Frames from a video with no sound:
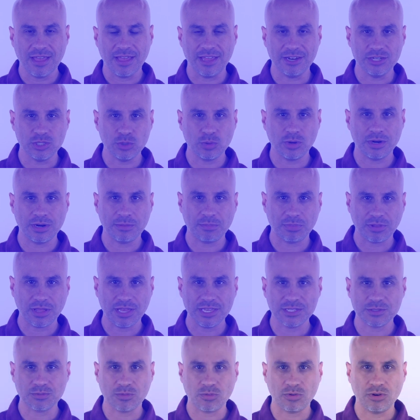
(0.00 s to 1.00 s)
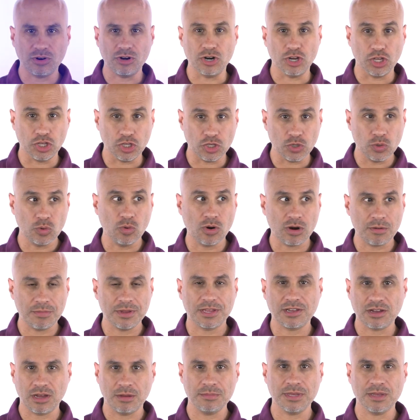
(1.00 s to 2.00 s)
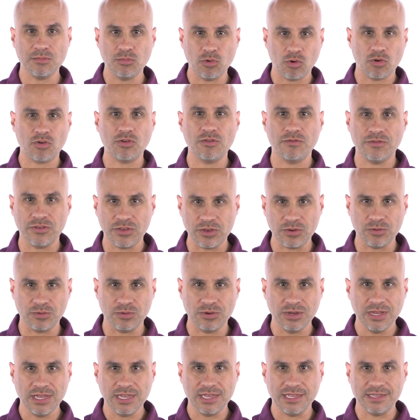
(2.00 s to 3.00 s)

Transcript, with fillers: and do it in a place where you are becoming more of you